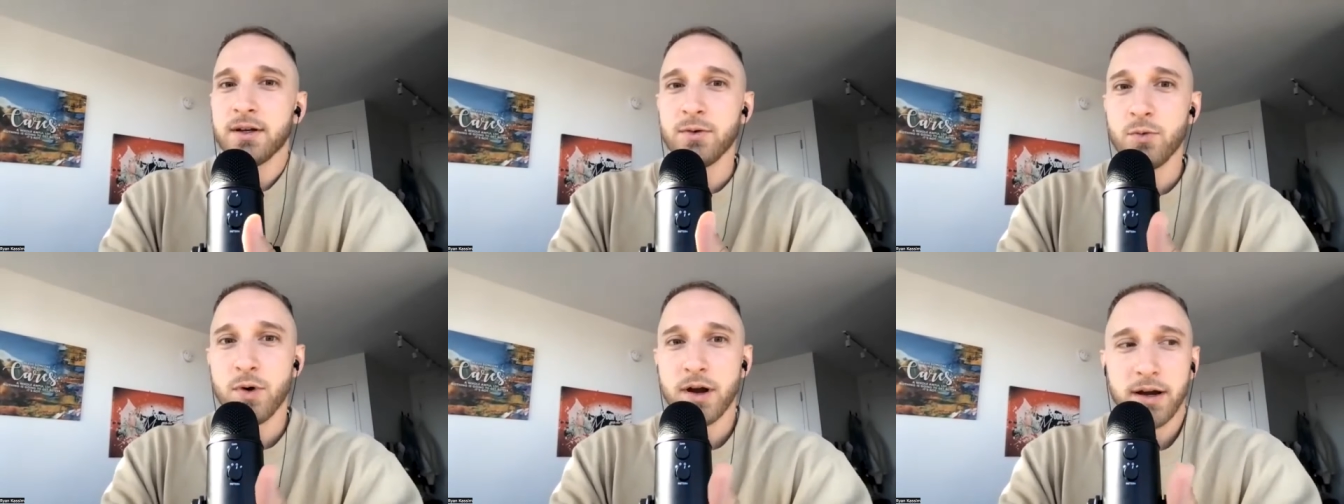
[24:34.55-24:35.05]

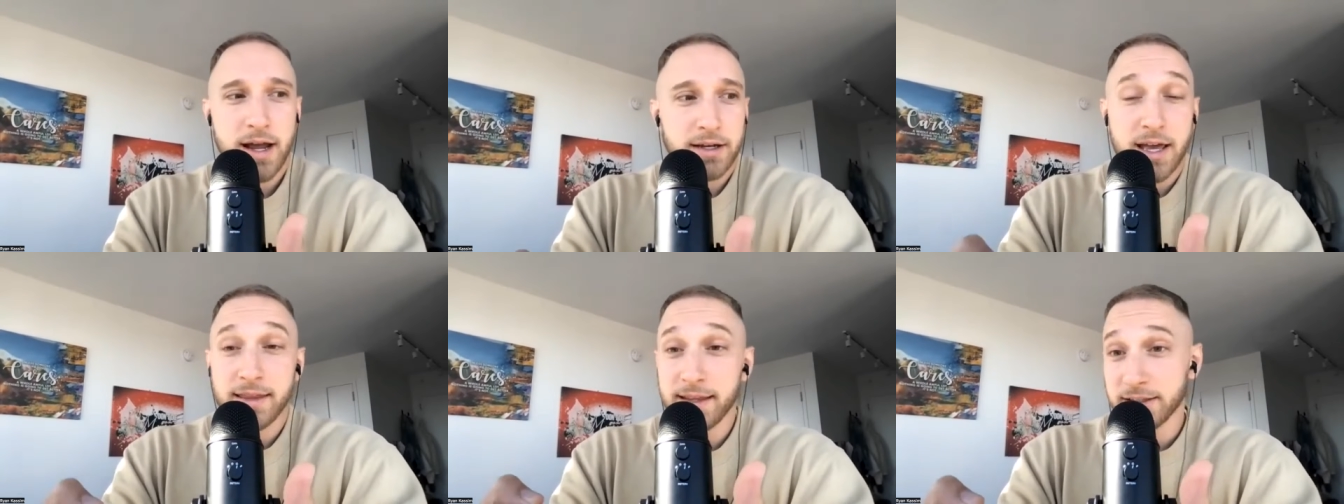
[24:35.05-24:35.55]
where
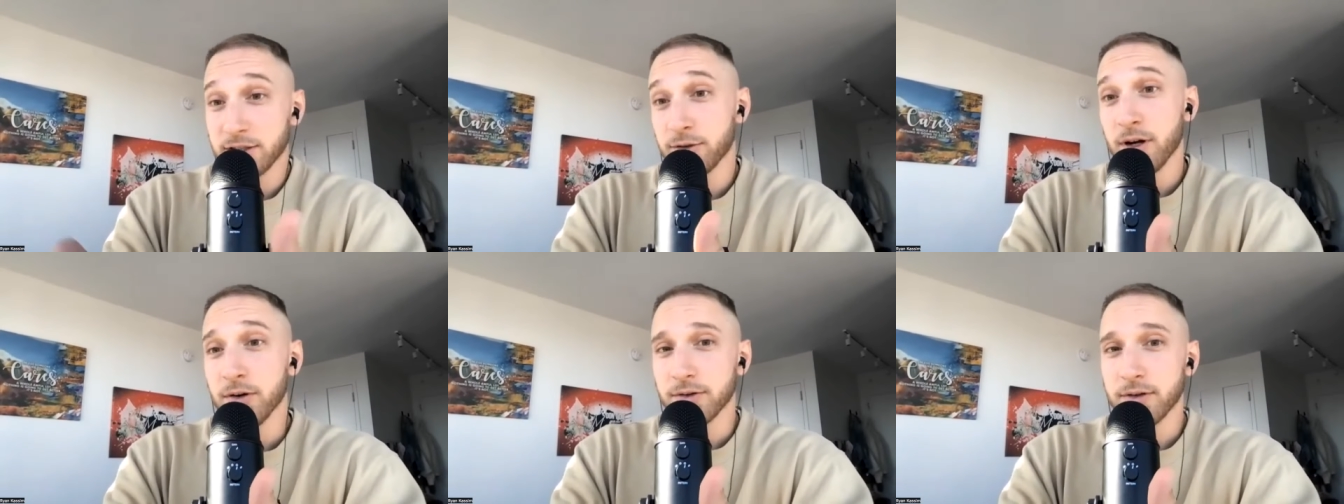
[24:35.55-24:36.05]
and that's
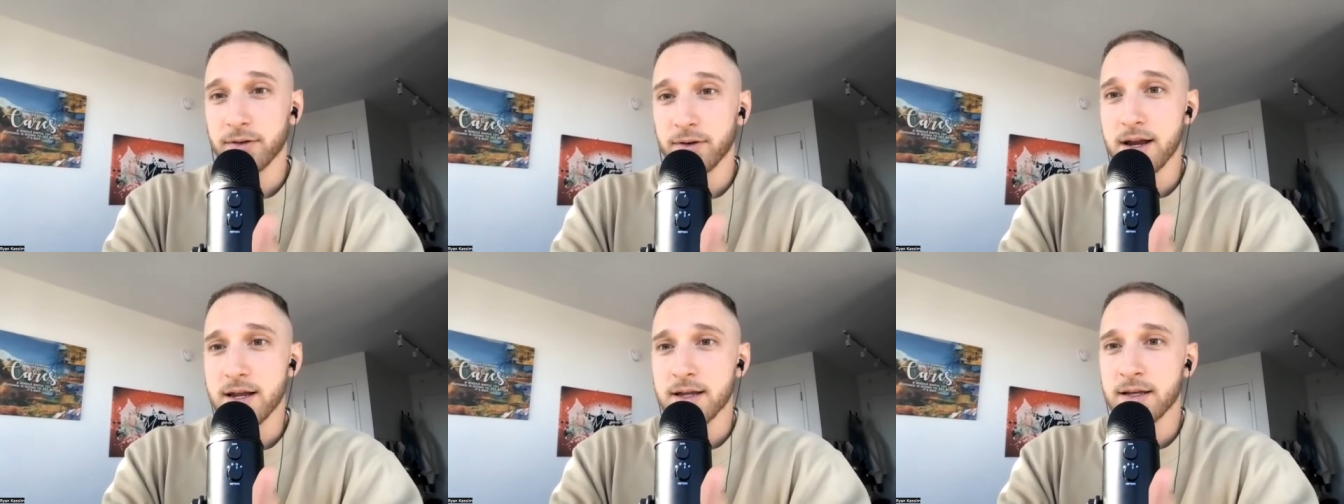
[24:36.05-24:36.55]
growth,
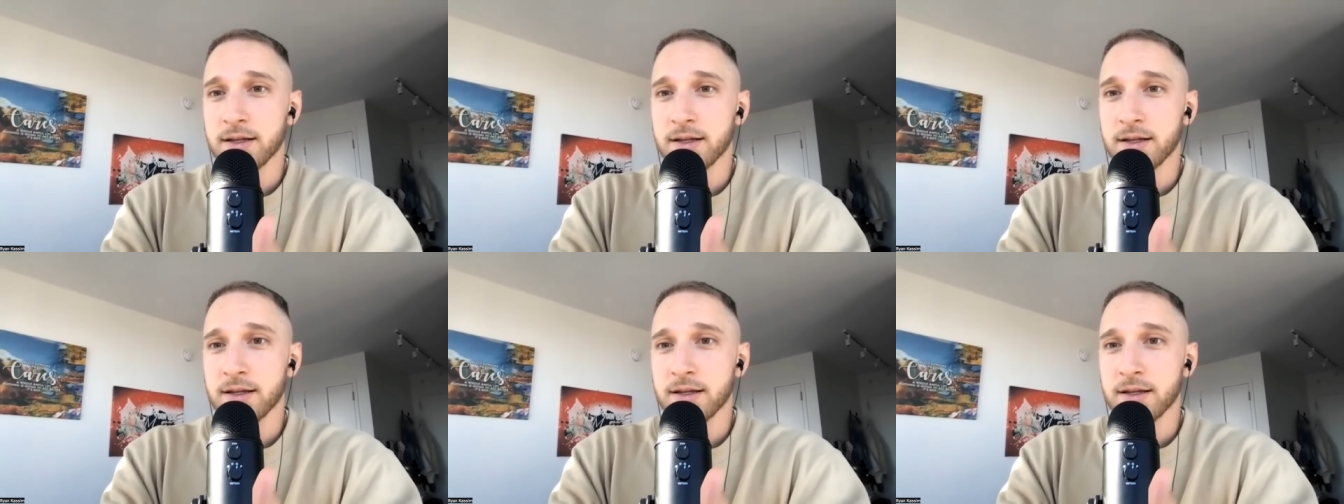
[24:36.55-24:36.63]
right?